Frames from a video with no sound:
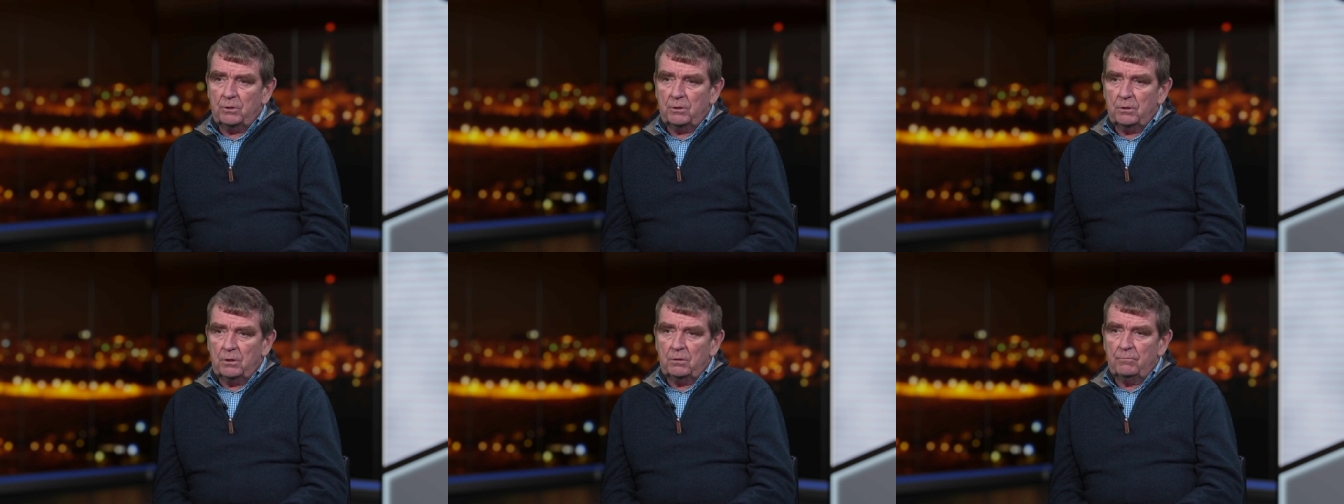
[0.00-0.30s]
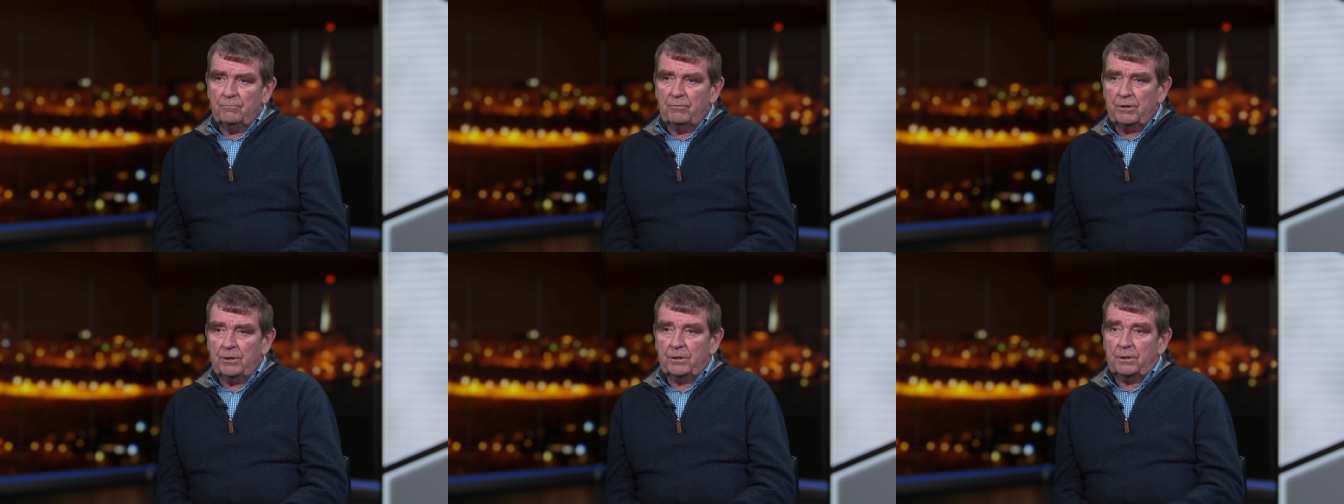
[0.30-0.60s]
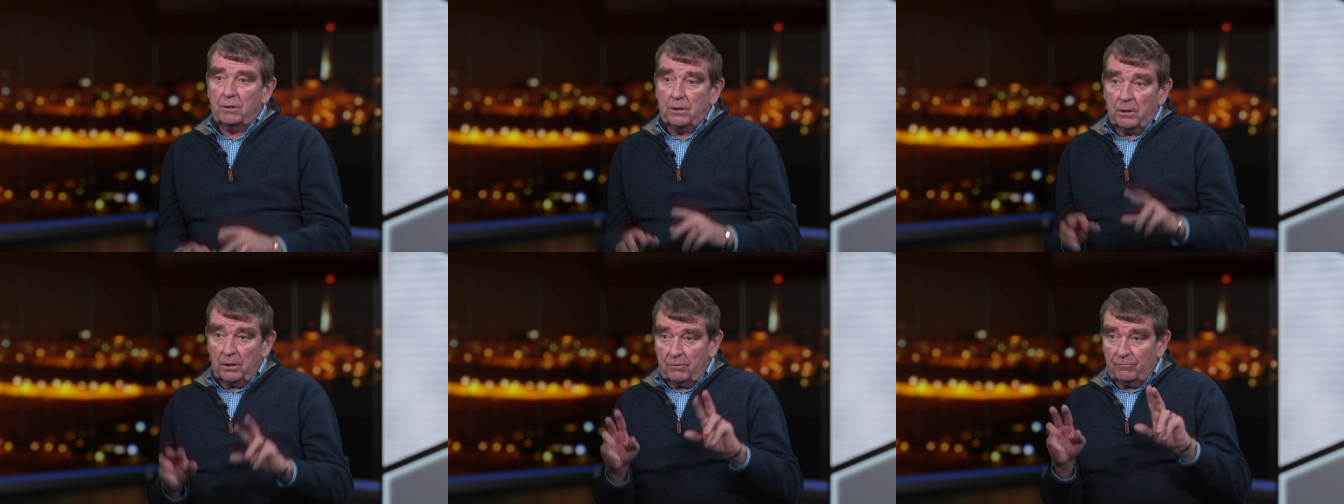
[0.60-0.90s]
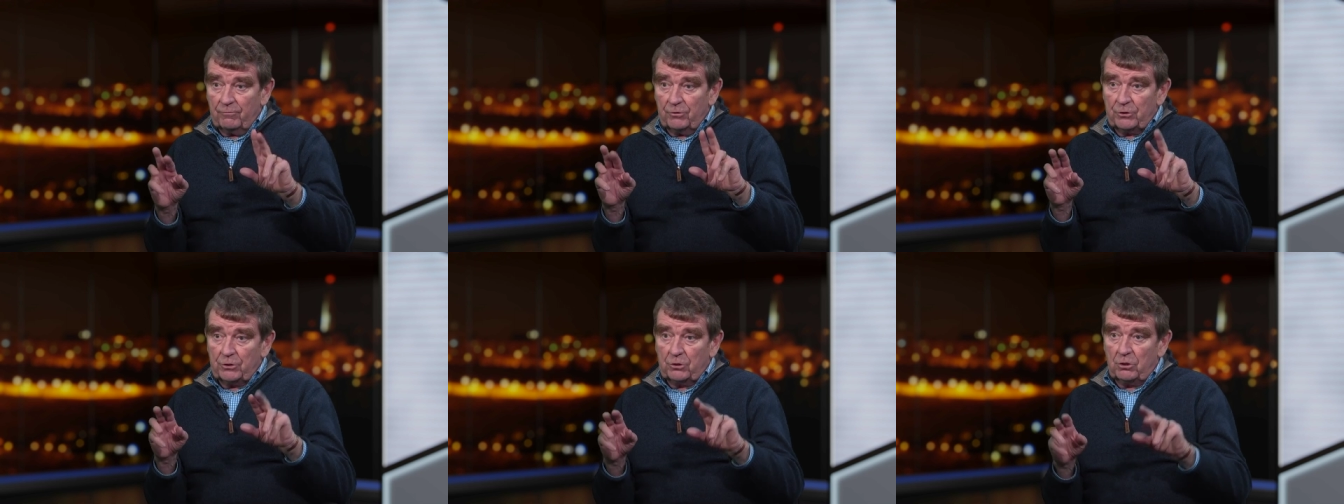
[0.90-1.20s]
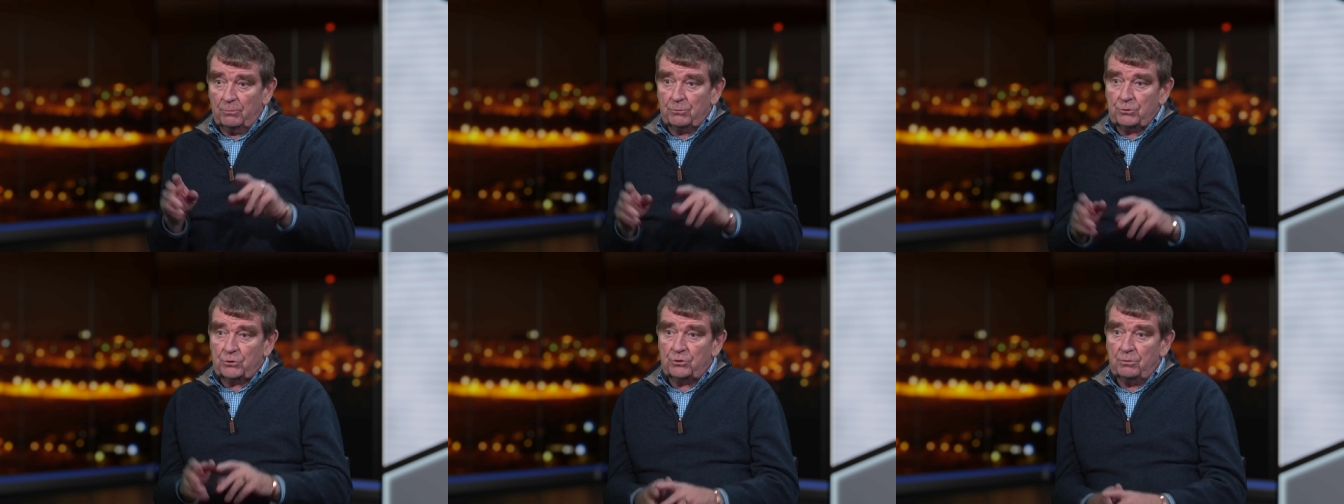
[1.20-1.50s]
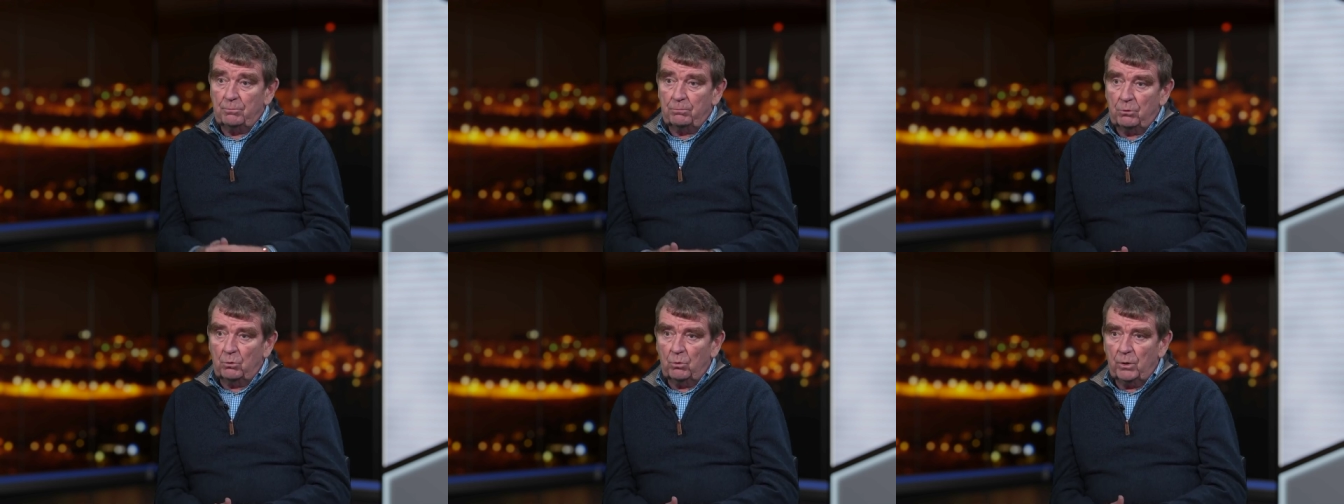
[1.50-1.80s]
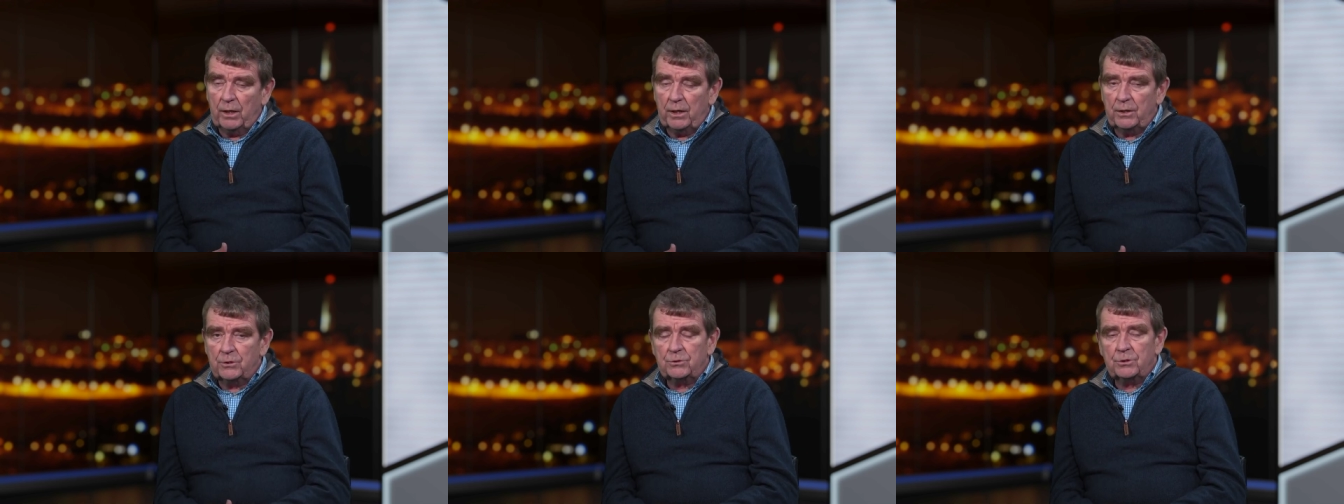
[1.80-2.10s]
in, in very, in inverted commas, simple
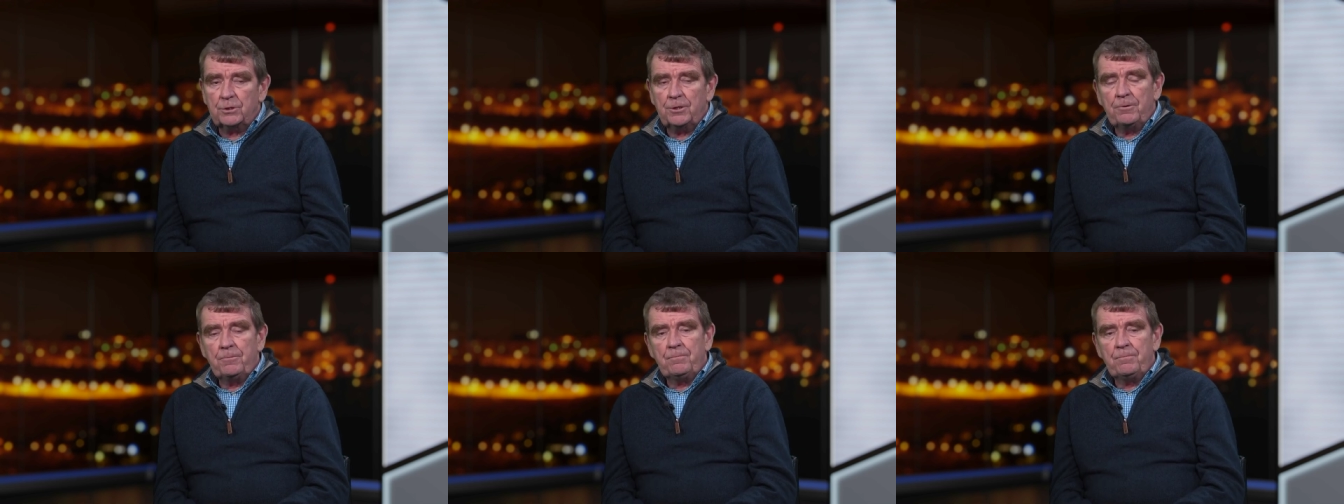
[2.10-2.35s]
ways.